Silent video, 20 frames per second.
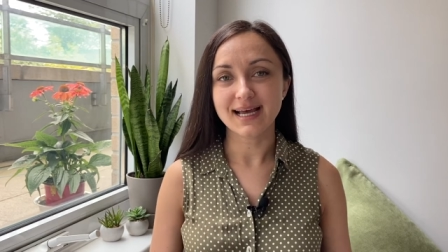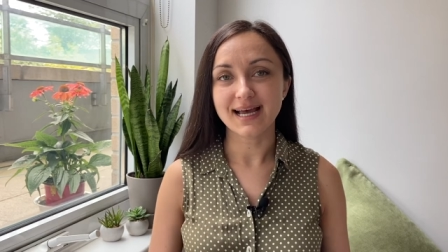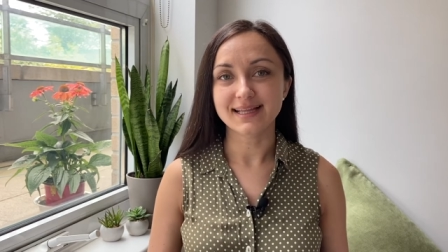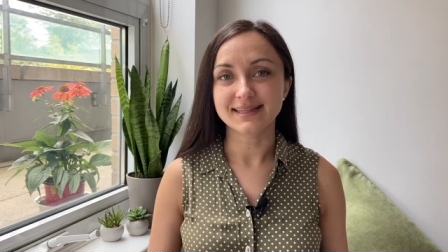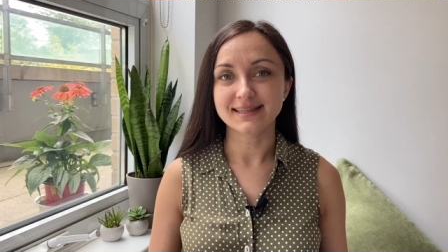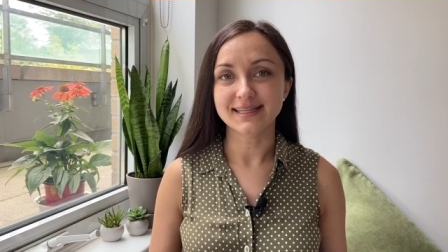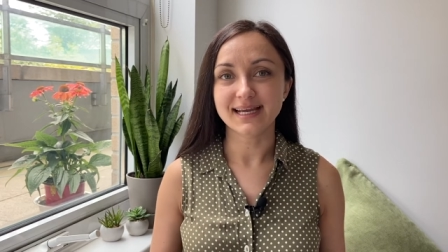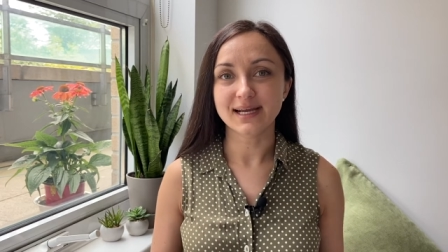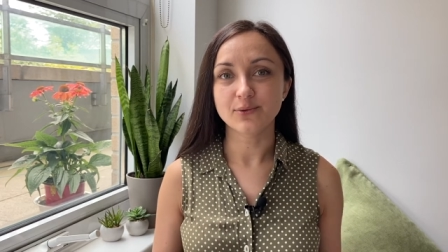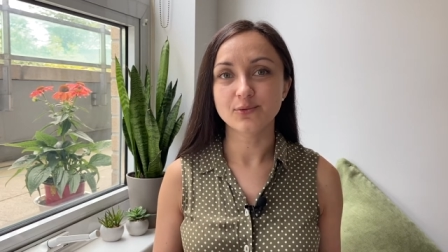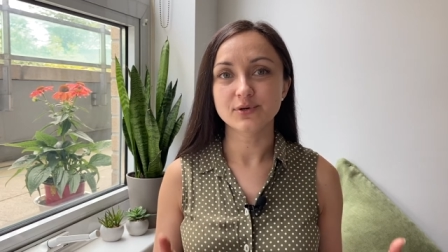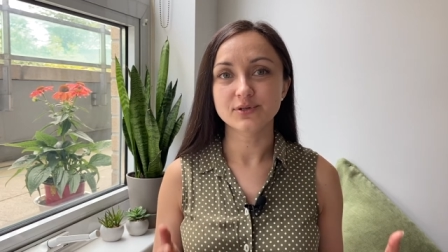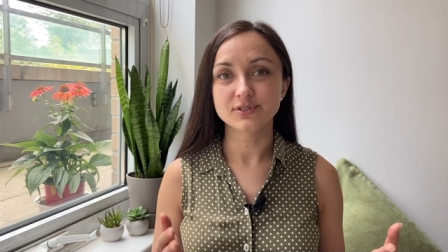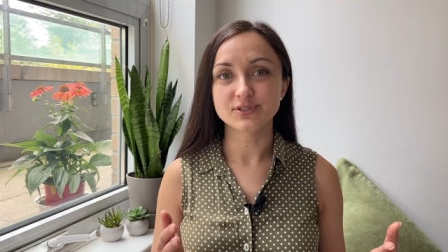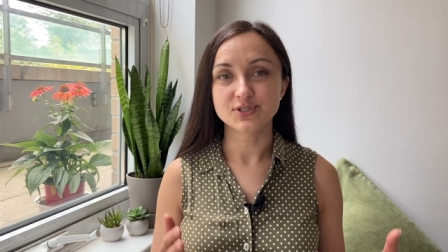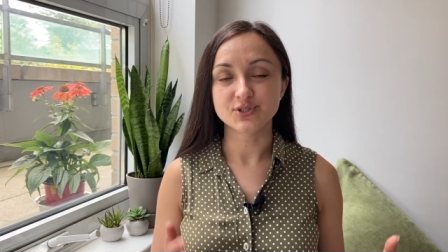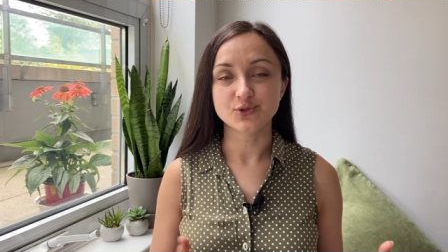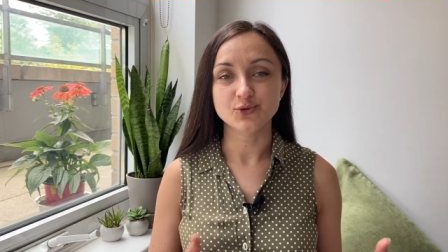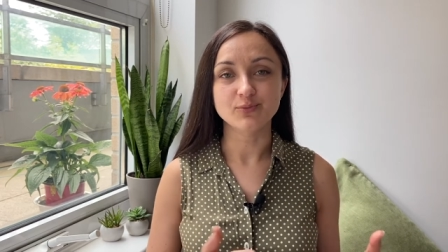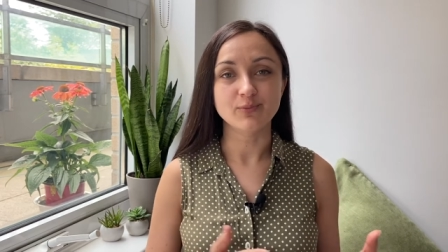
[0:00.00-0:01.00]
and they will
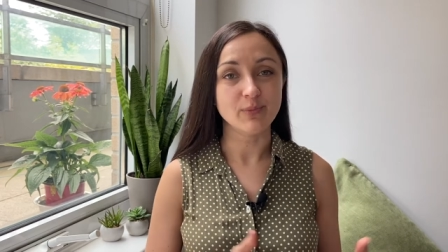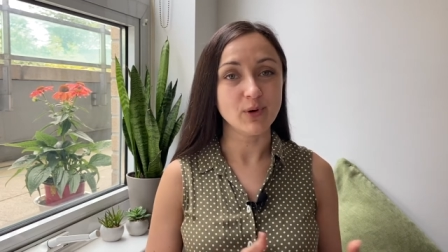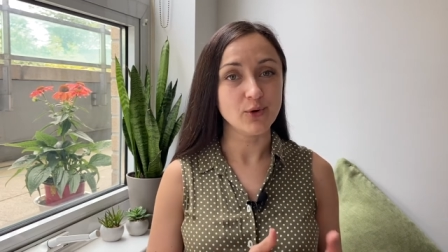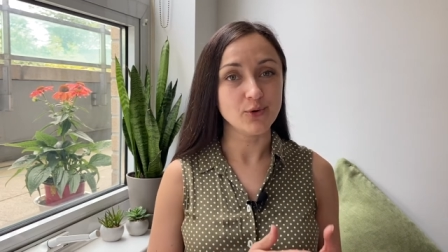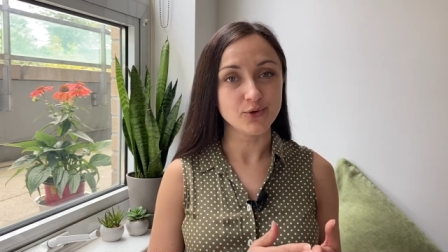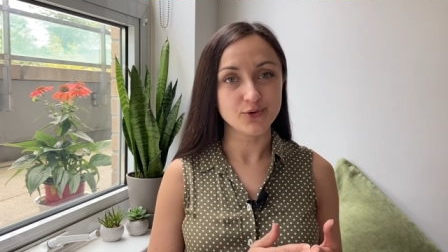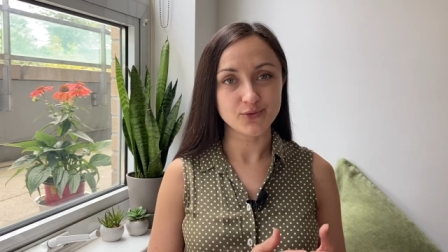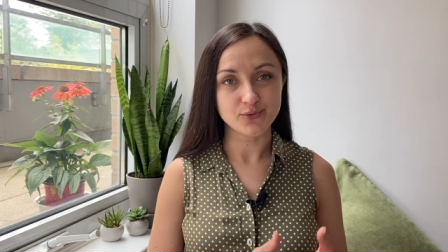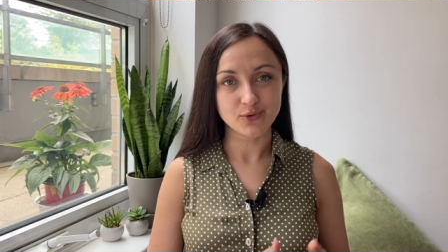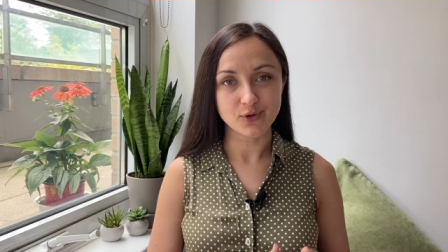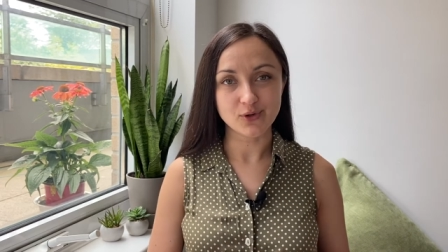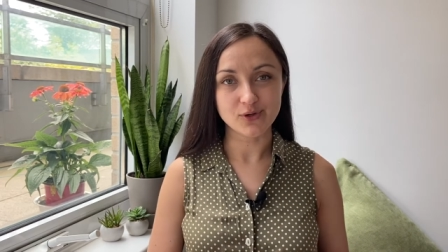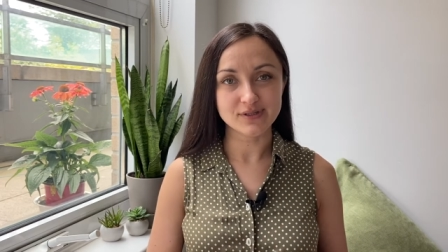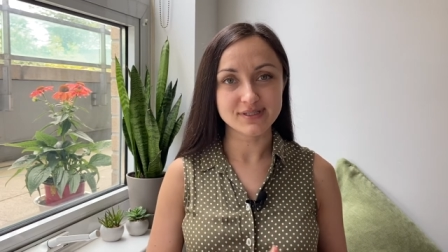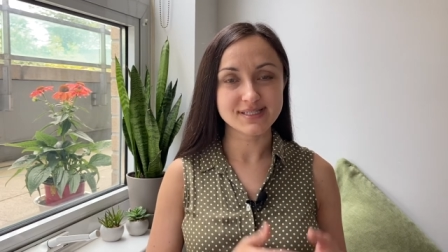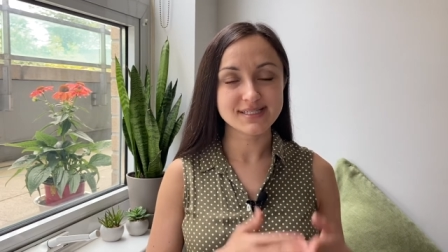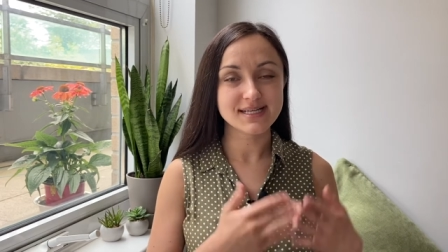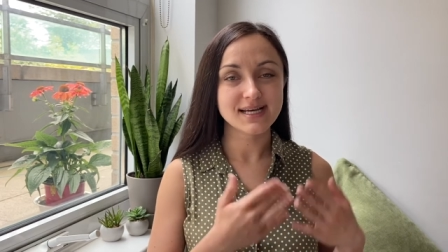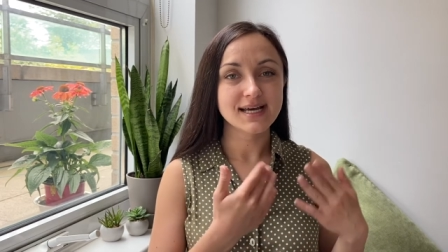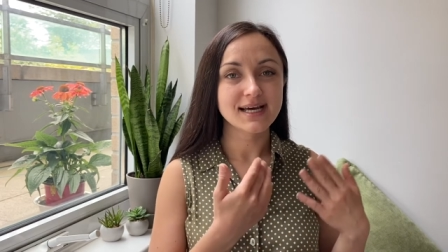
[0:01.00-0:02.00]
do both
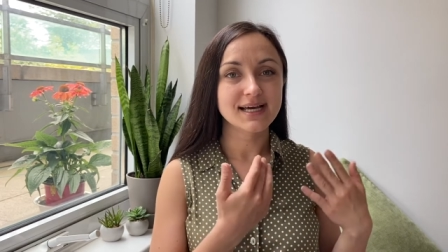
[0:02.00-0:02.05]
roles.